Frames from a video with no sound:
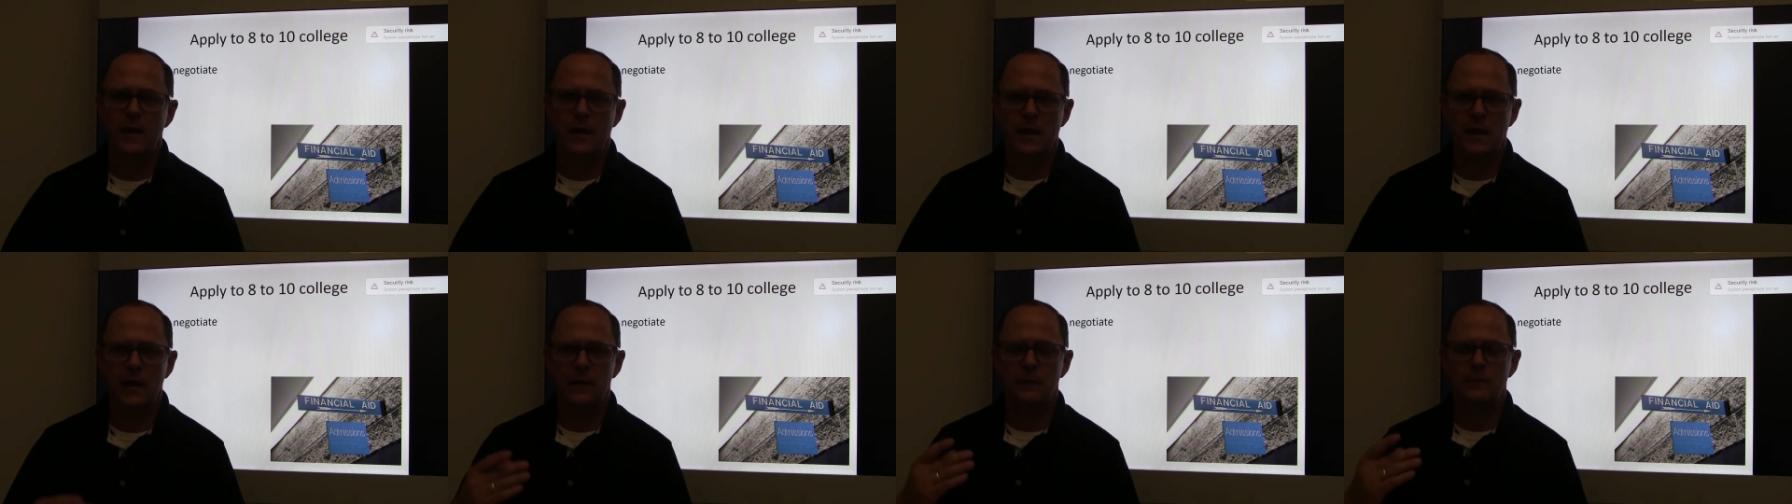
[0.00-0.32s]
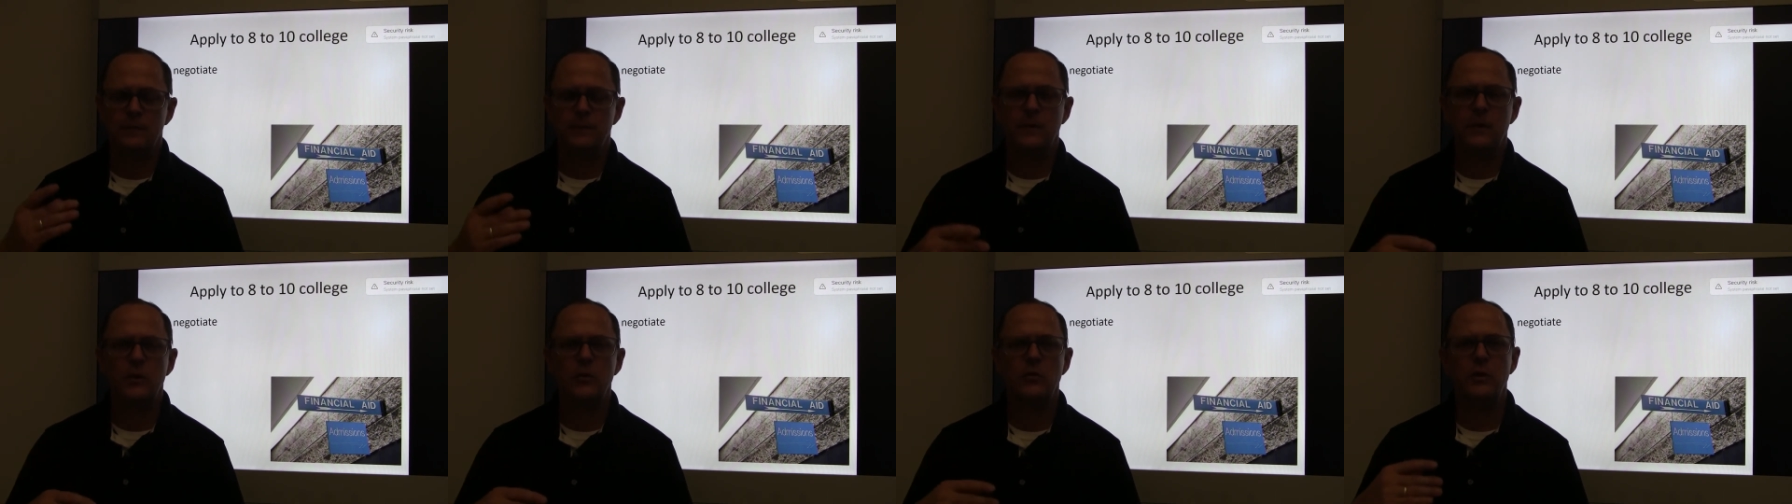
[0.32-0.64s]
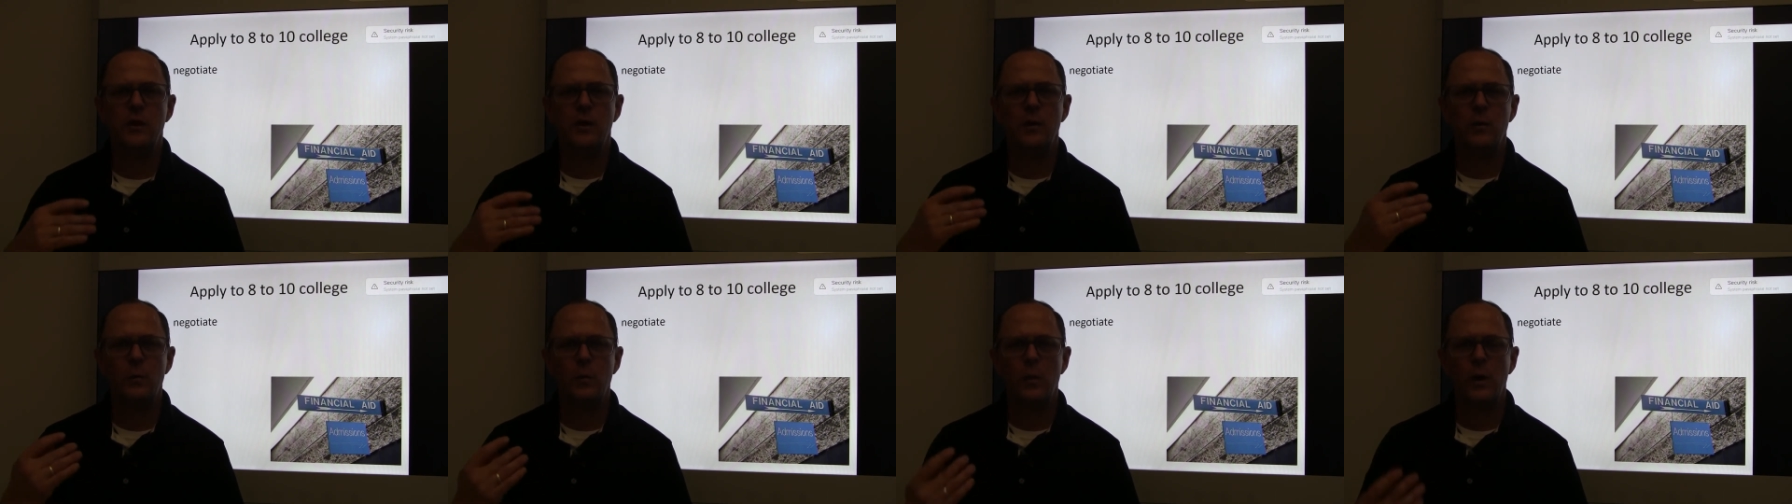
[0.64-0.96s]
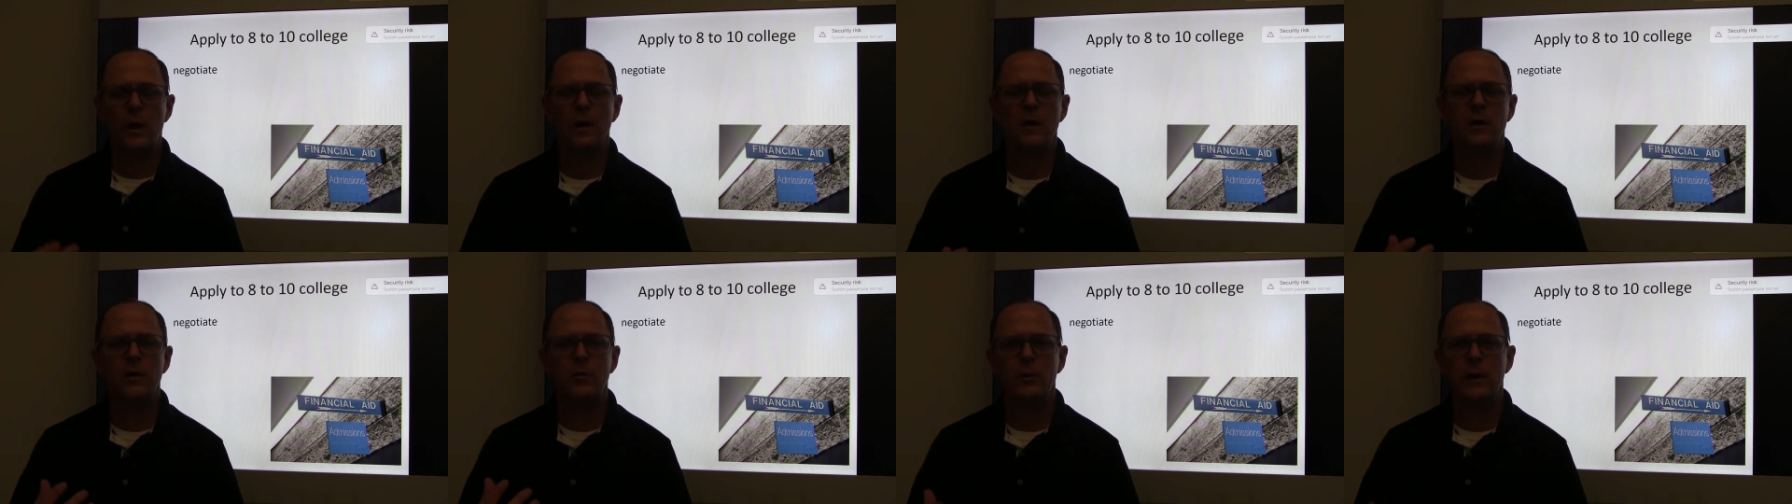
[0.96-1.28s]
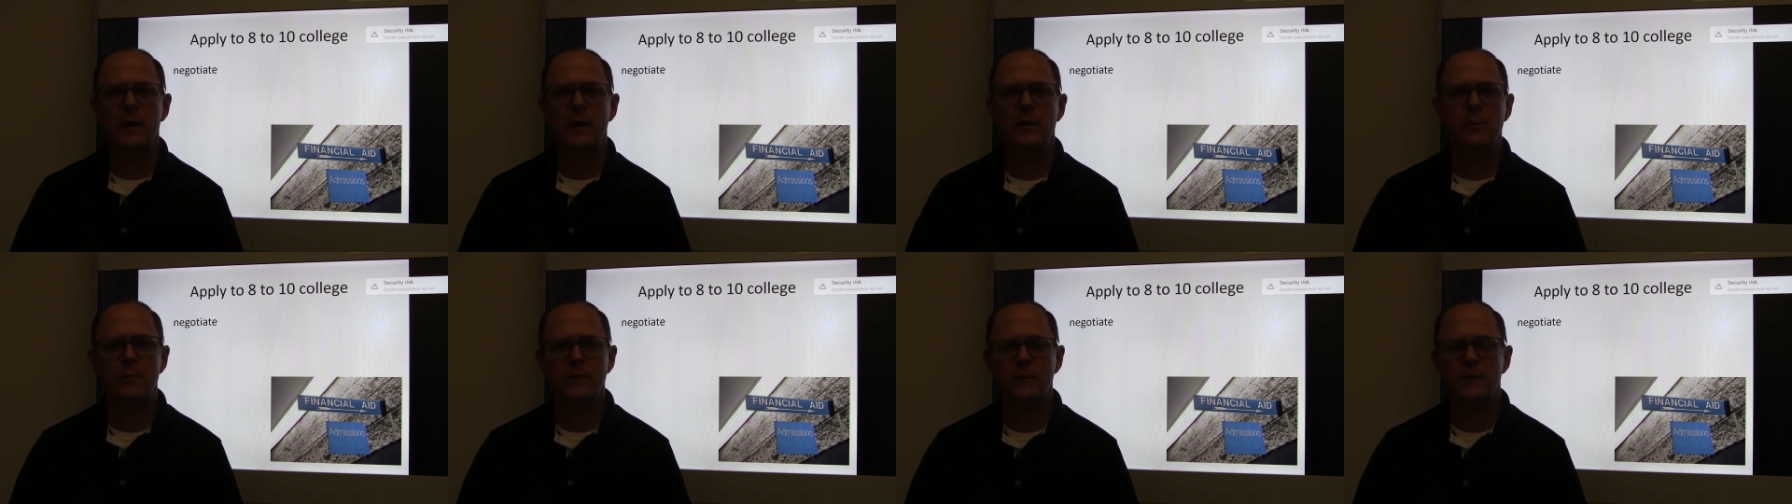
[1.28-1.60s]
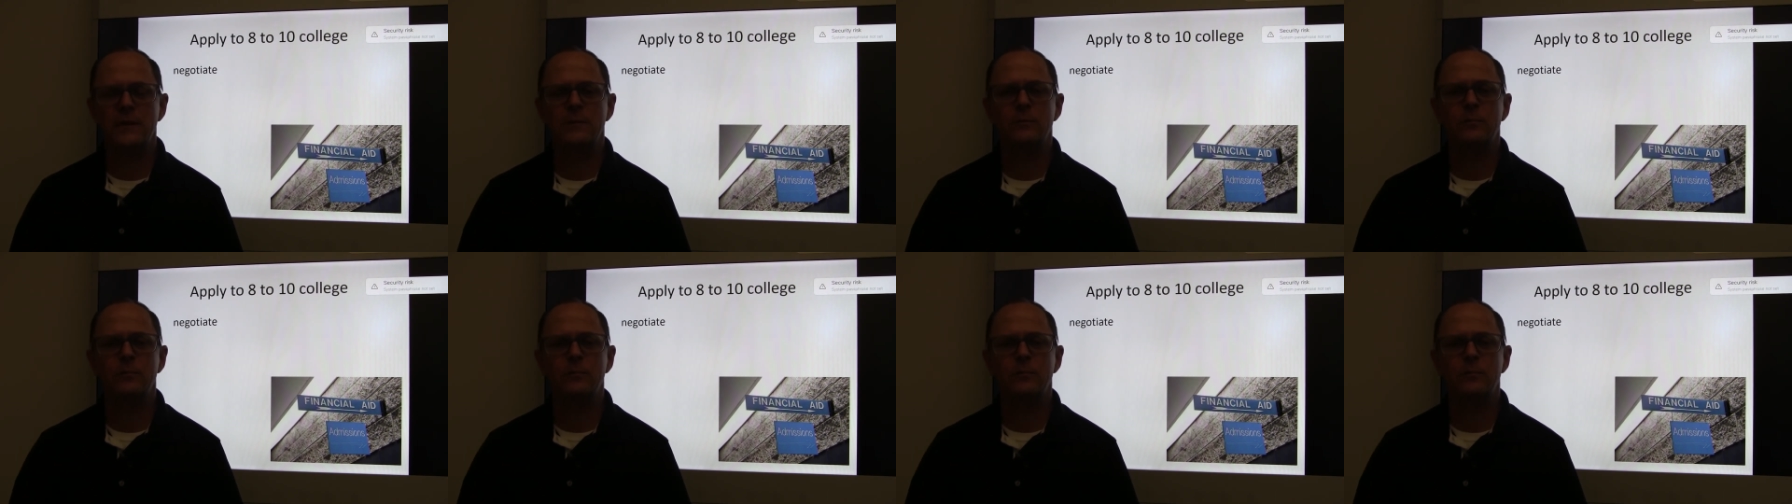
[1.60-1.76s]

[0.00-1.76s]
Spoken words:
if you don't walk away with the